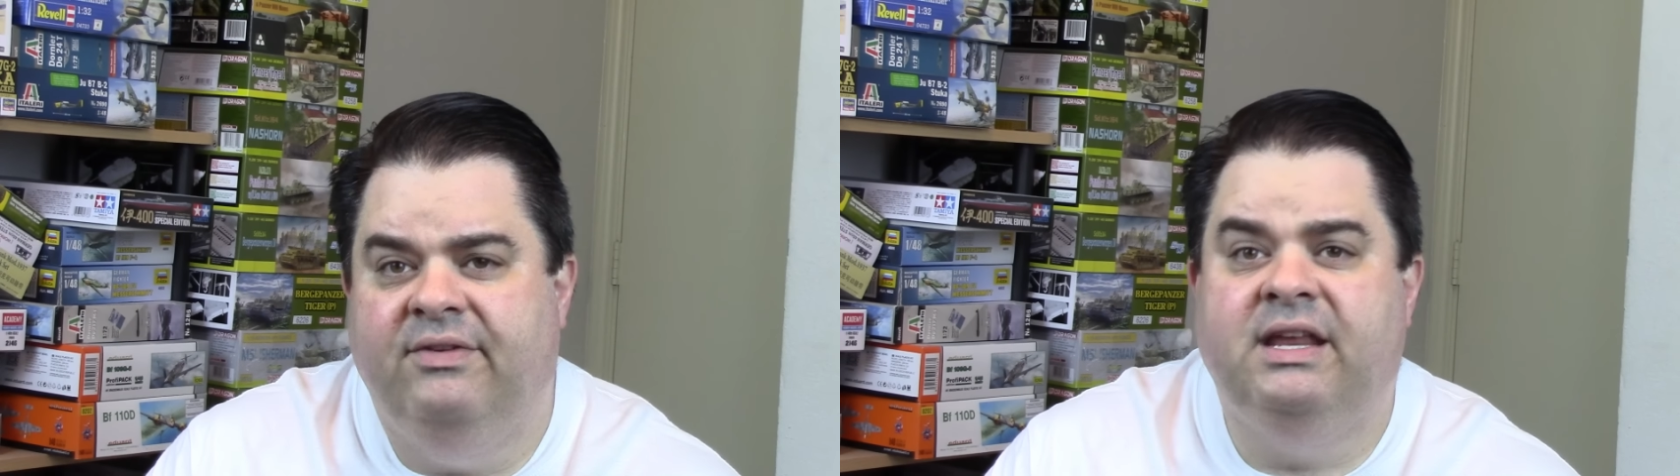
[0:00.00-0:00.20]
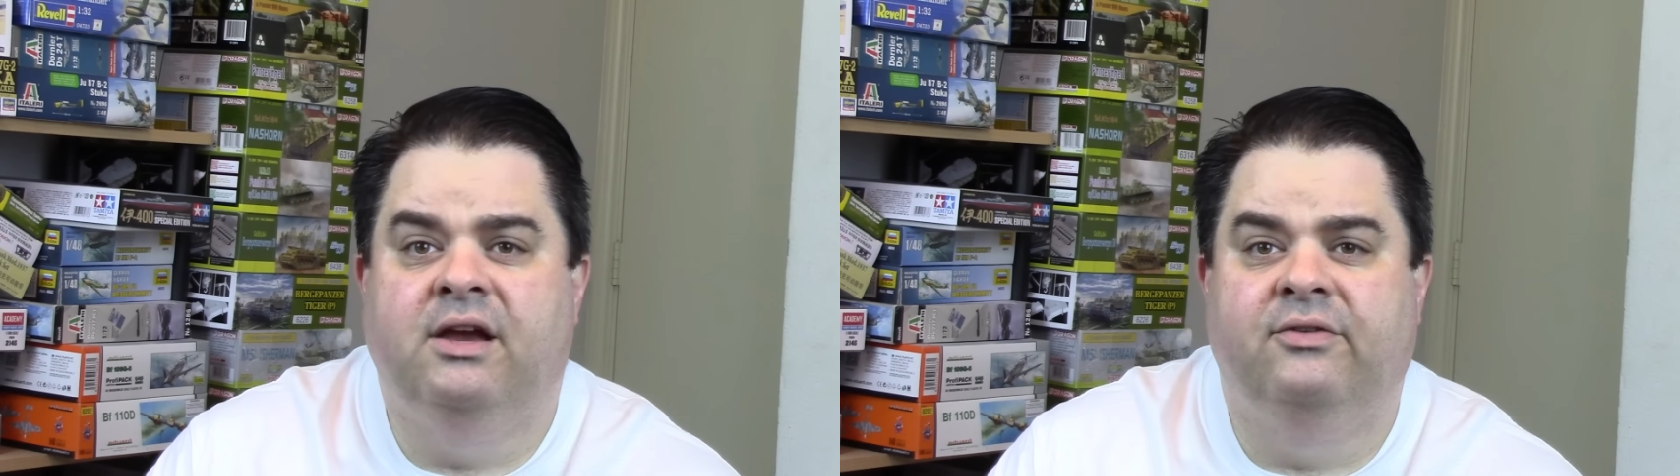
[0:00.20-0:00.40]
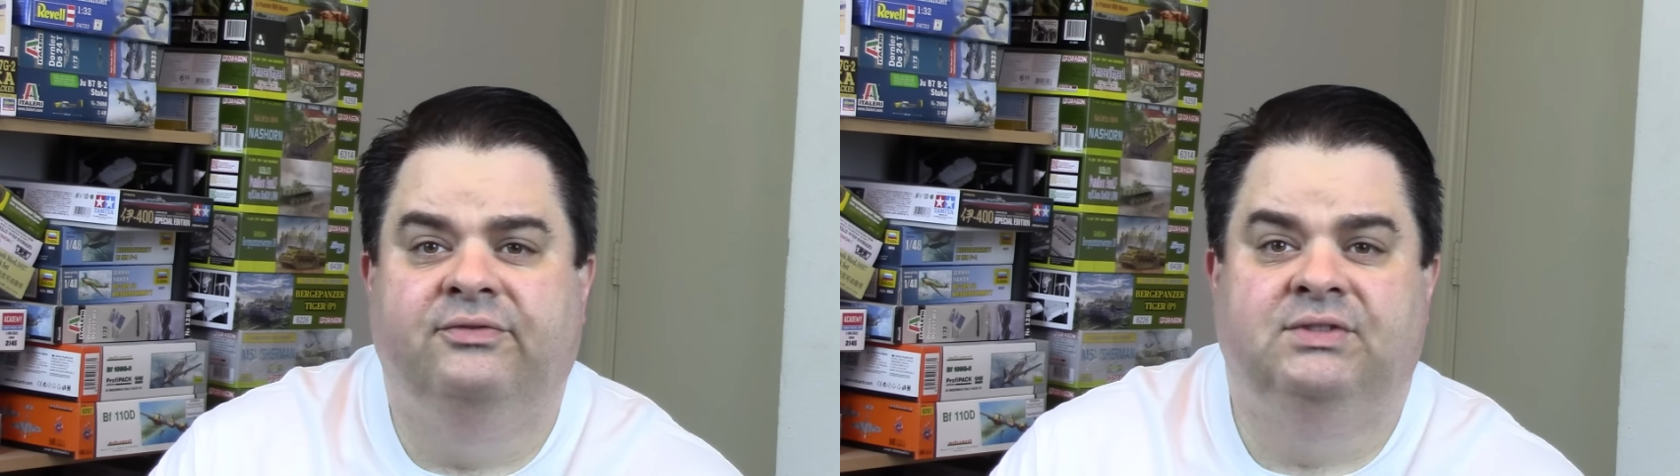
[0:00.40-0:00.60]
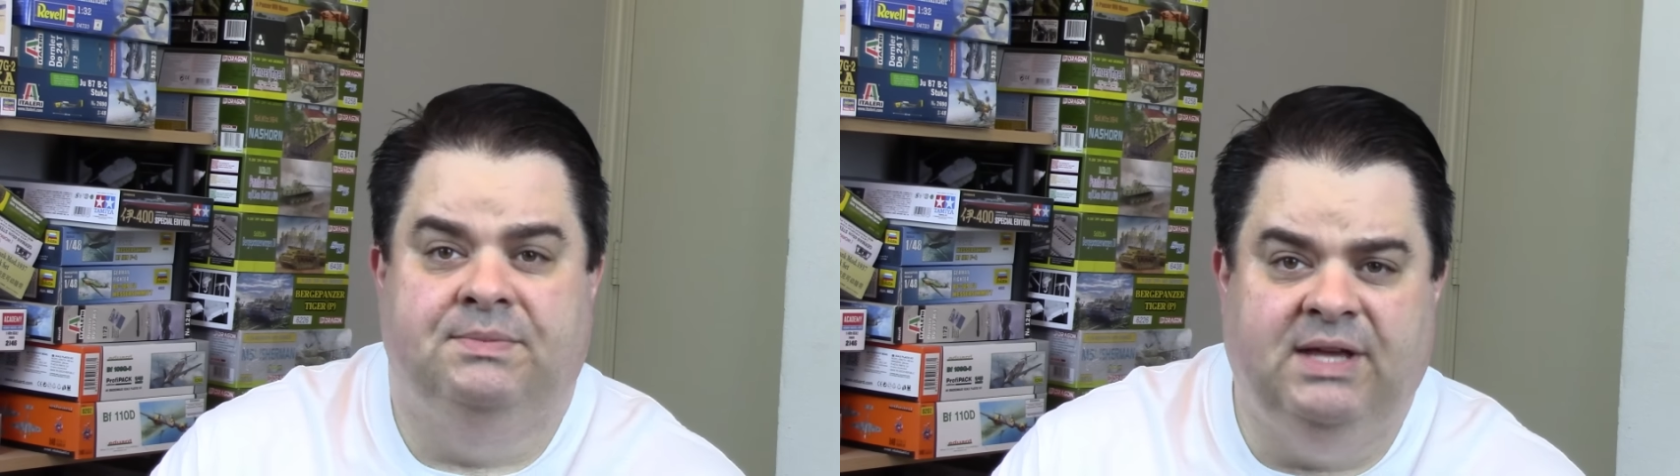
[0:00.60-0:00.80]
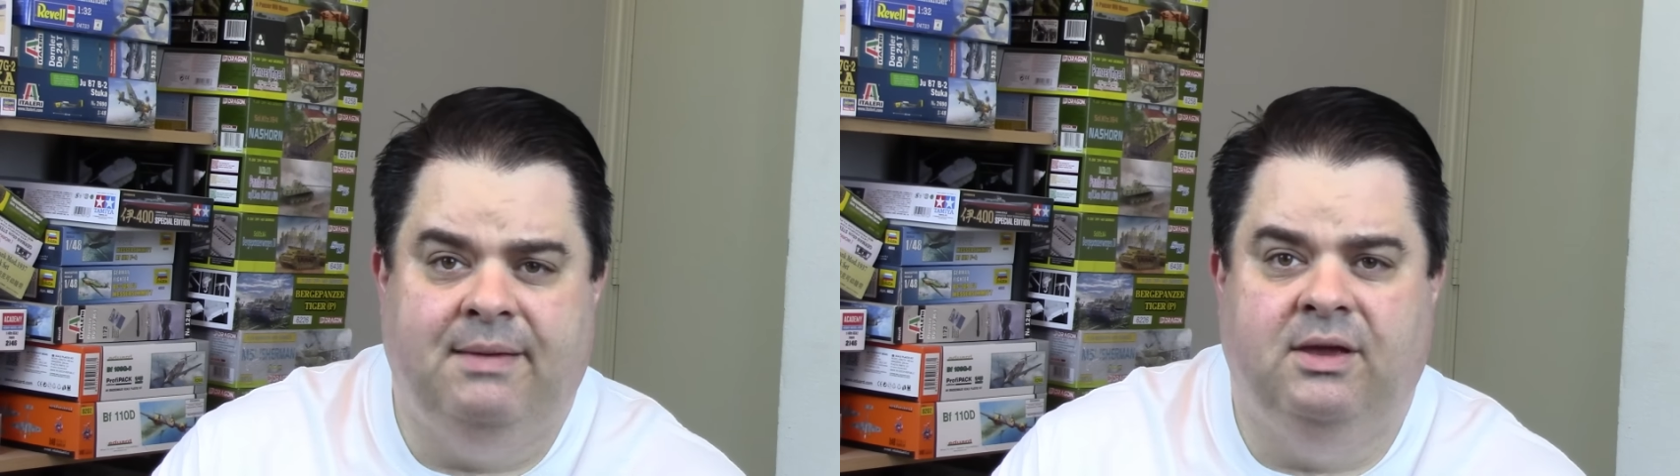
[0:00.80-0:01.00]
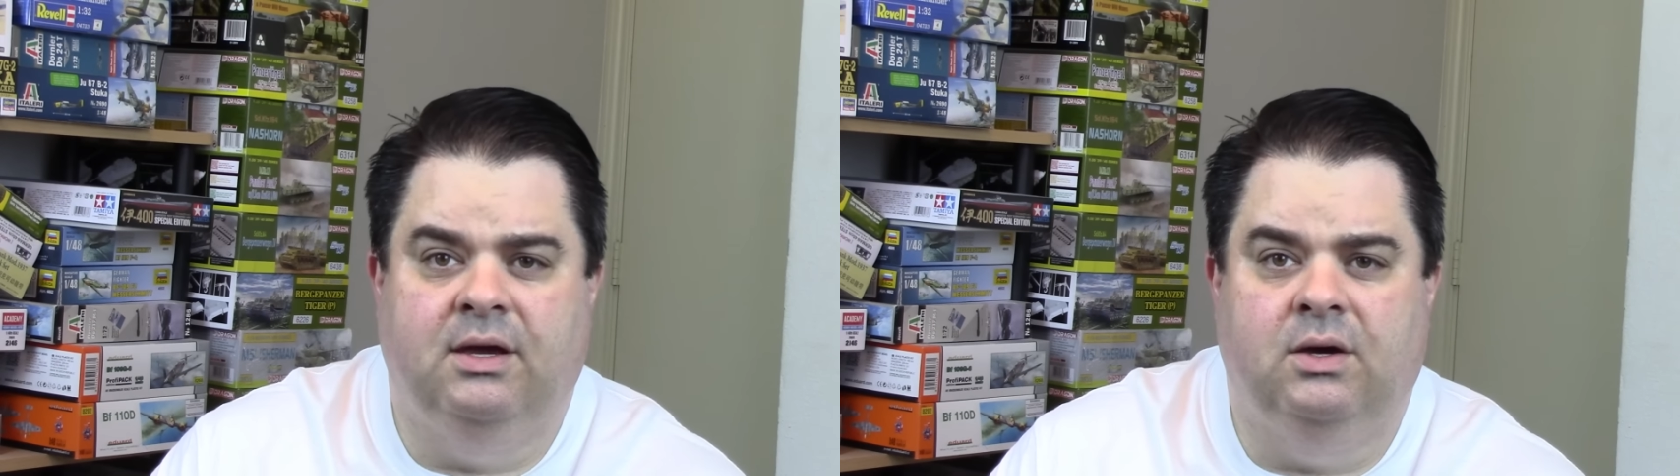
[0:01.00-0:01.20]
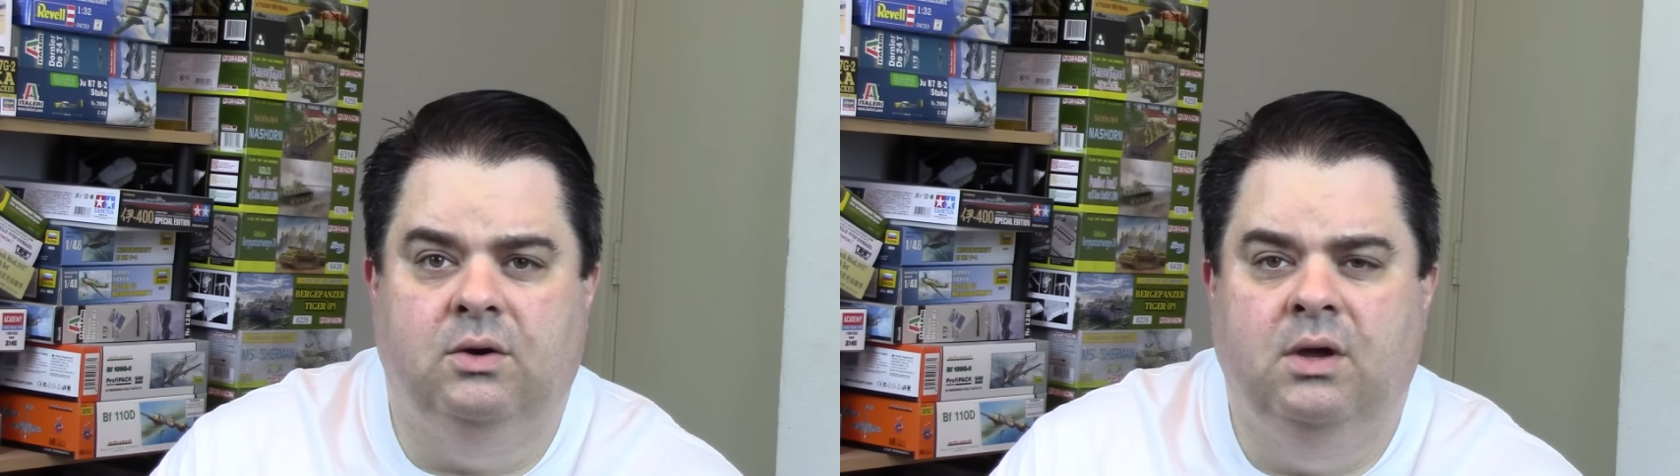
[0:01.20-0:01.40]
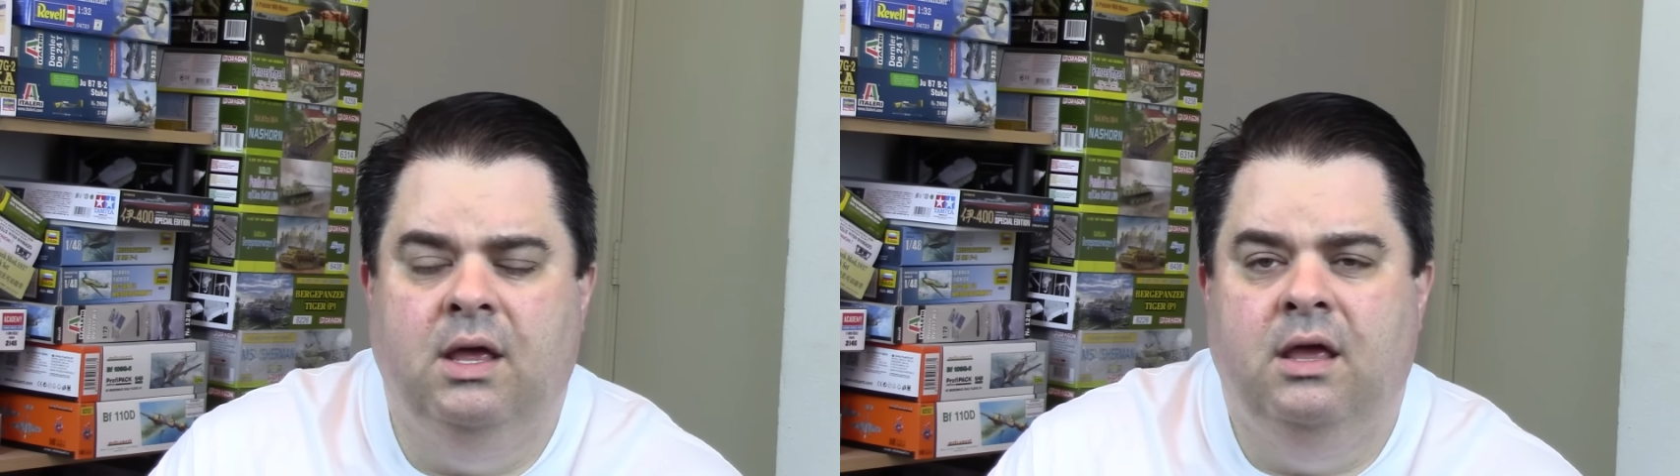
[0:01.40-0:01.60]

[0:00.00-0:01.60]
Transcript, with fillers: video some time ago